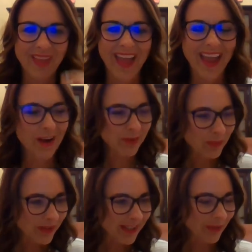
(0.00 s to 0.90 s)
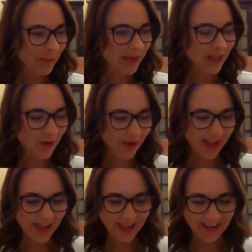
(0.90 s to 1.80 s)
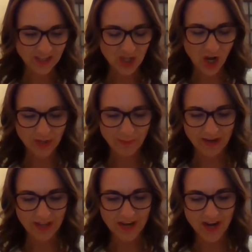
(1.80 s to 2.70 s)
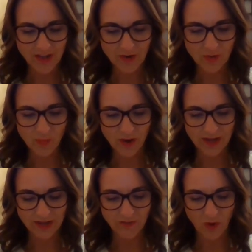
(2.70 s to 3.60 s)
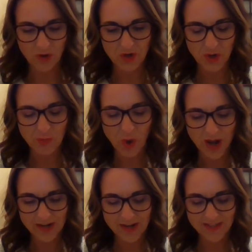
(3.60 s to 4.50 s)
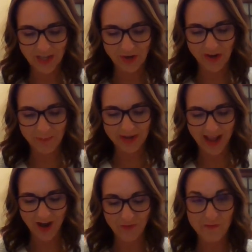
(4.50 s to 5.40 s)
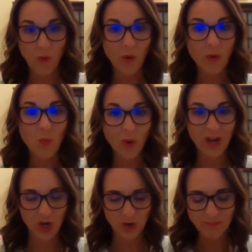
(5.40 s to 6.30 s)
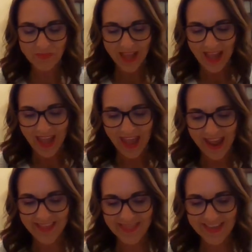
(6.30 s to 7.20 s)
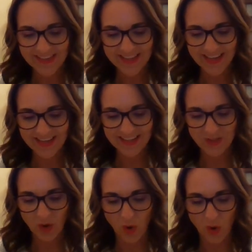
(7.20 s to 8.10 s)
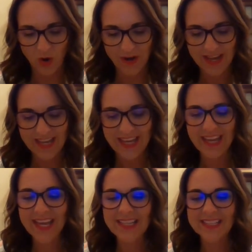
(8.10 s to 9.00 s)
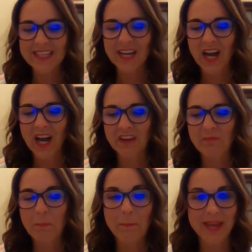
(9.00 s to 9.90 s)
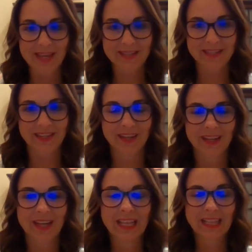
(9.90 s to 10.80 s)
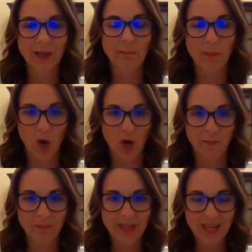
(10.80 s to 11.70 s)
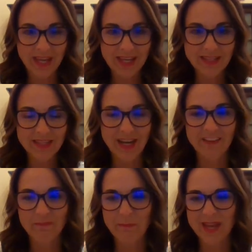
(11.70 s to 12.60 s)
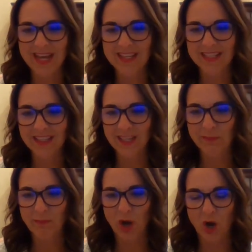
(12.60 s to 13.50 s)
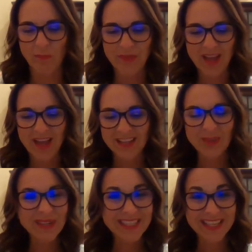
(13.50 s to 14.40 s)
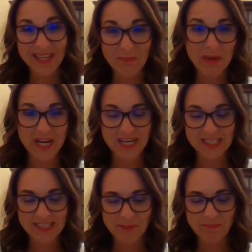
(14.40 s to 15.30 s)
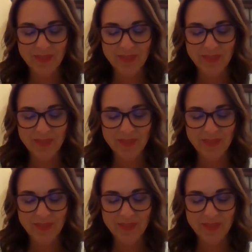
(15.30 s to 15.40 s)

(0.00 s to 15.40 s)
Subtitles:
Hey everyone, I'm going to go ahead and talk about another one of our new products that are coming out for winter. And this is our Hint of Mint lip balm. Hint of Mint lip balm. It's only 10 bucks.